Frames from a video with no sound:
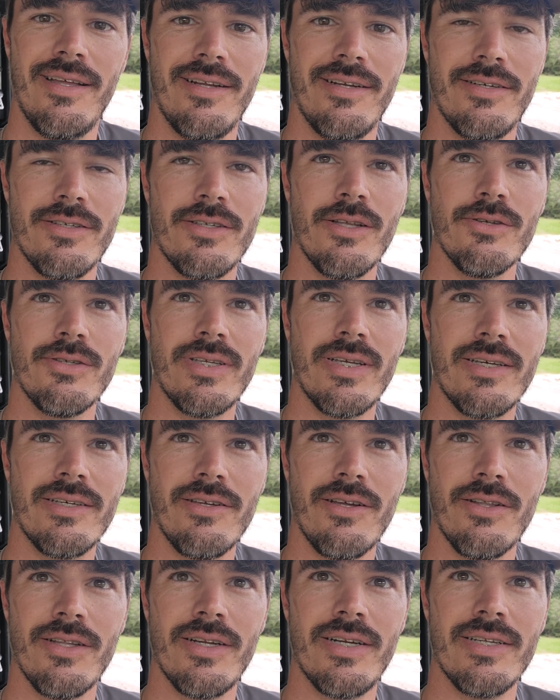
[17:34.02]
just those things
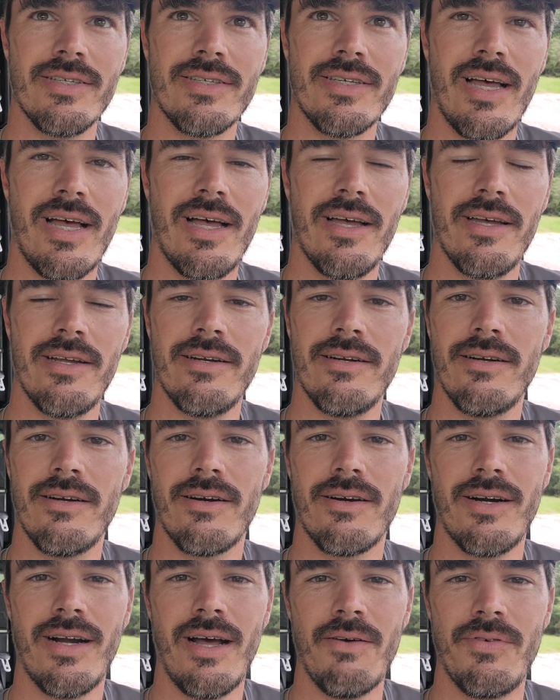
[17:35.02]
on the design
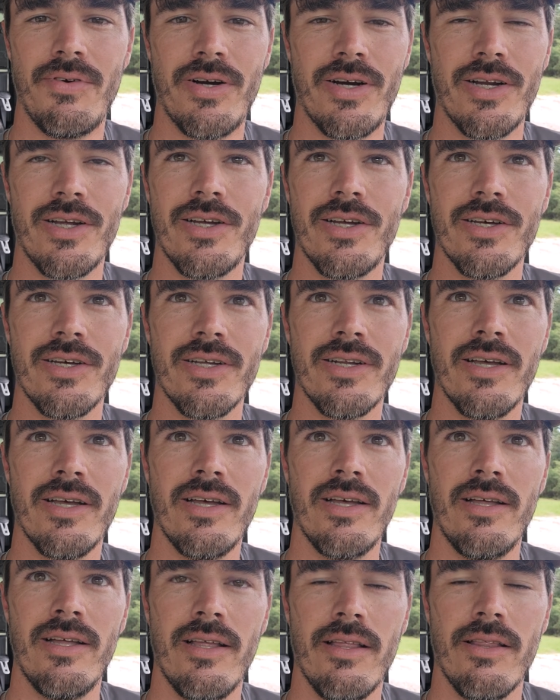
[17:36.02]
are not very good.
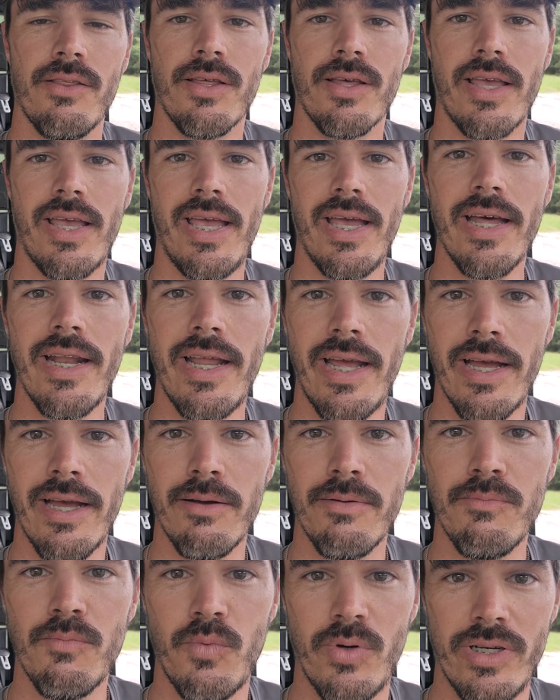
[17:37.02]
The
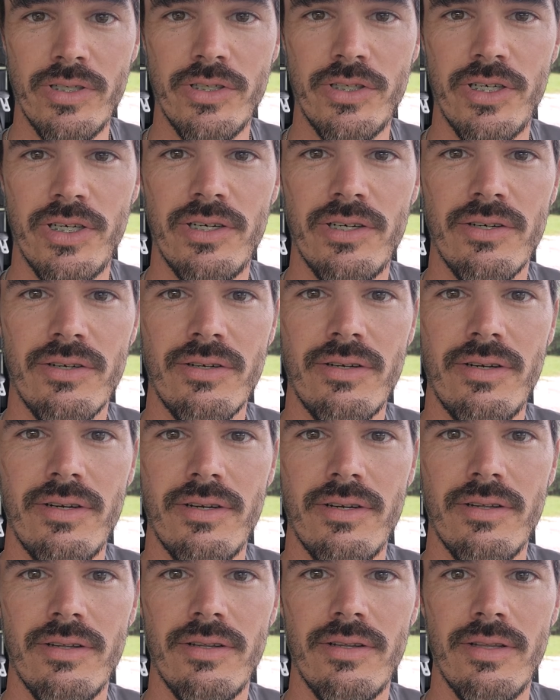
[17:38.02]
Can-Am windshield
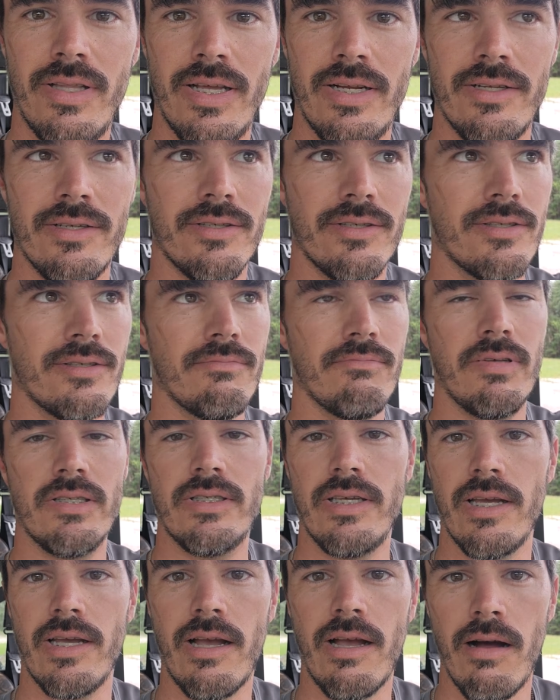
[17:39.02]
that is, let's
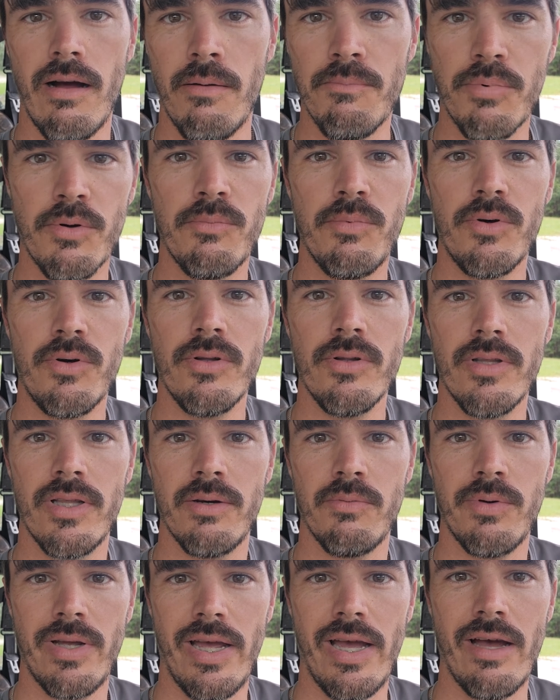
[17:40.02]
say, comparable that
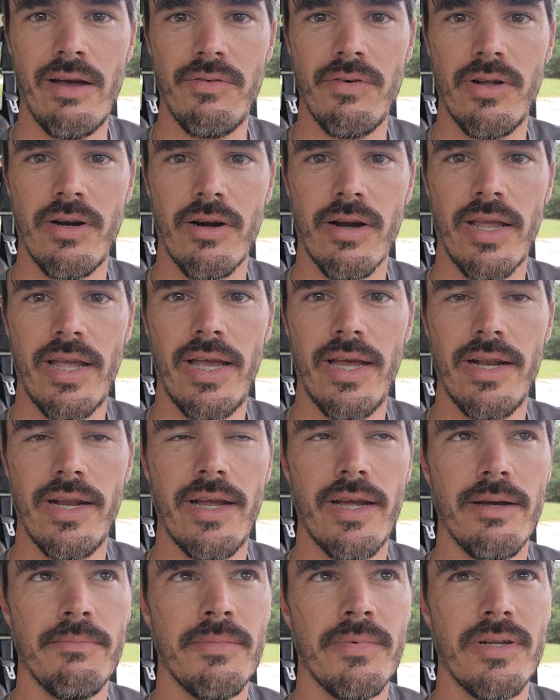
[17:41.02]
we have on our
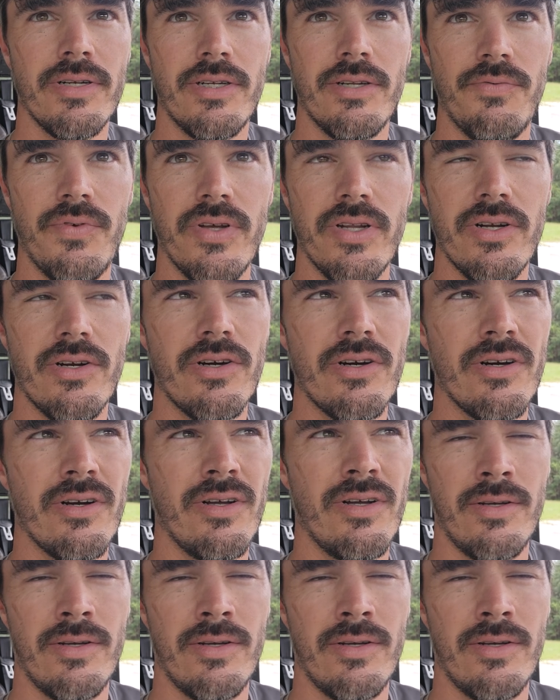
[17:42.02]
Can-Am Defender,